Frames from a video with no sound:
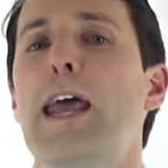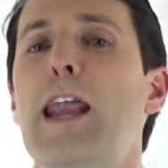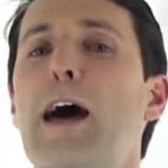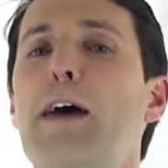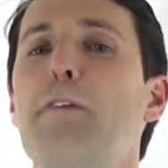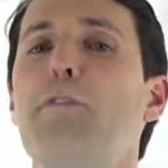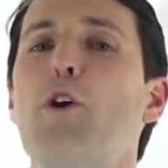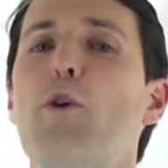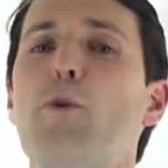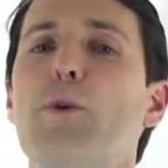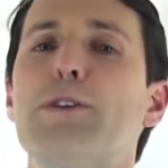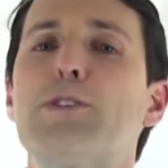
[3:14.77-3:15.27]
And
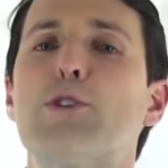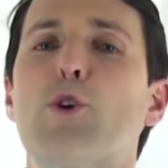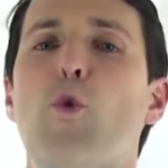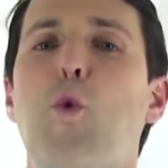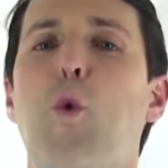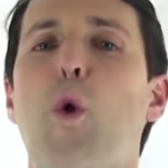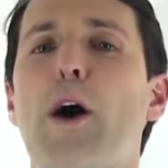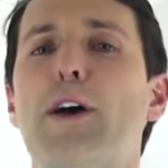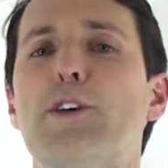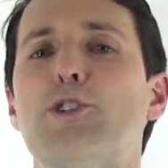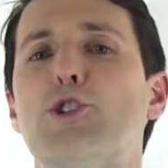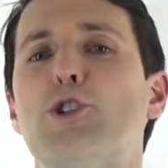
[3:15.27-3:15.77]
I've always
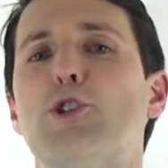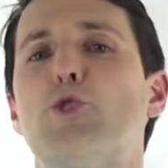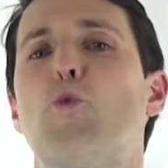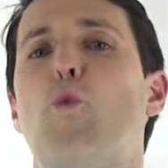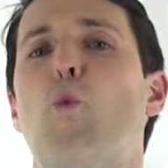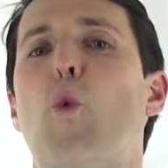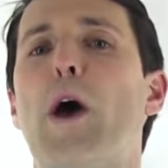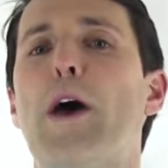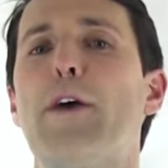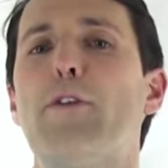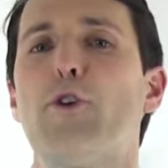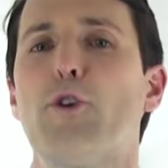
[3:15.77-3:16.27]

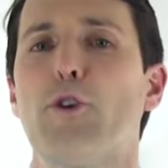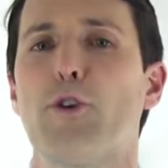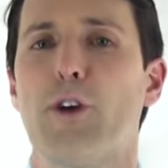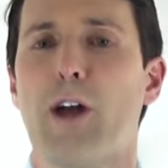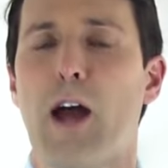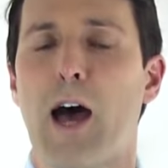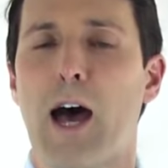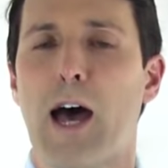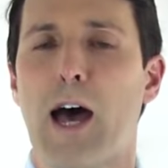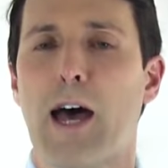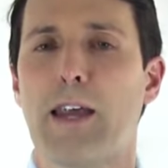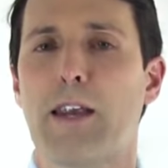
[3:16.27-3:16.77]
questioned whether or
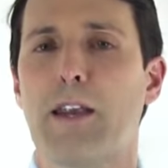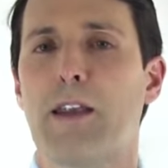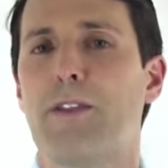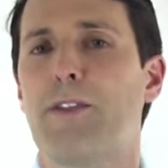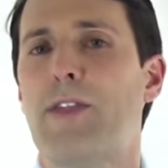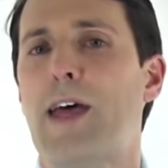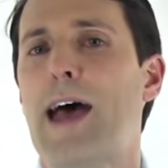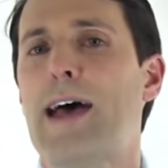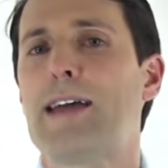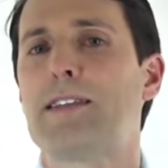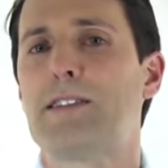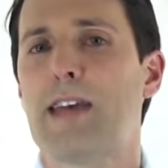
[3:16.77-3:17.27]

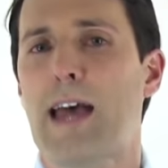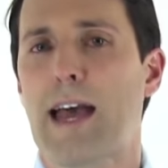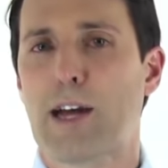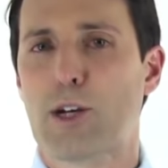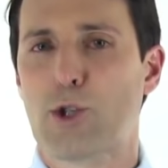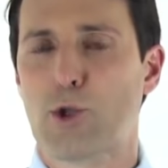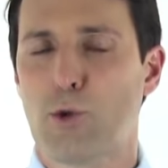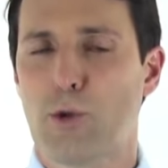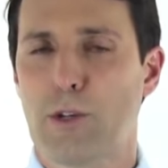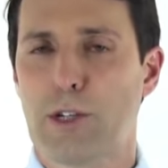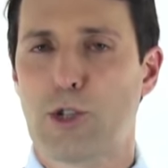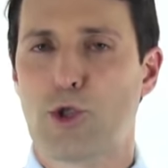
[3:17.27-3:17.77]
not that's
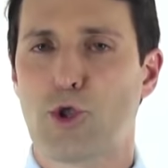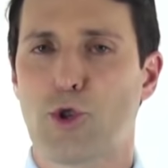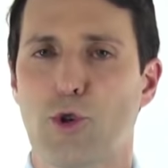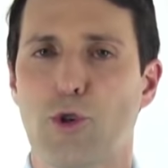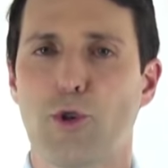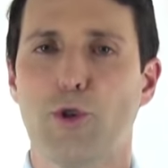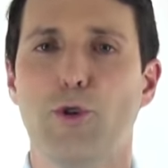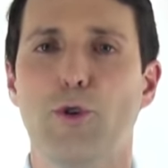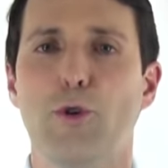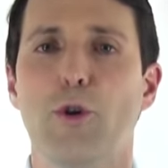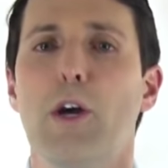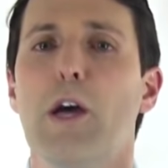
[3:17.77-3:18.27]
actually
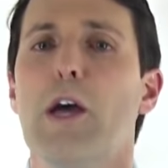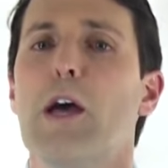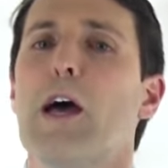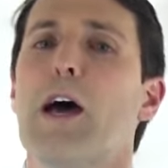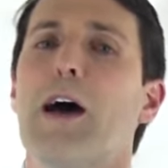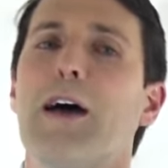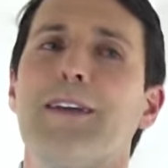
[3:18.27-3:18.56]
true.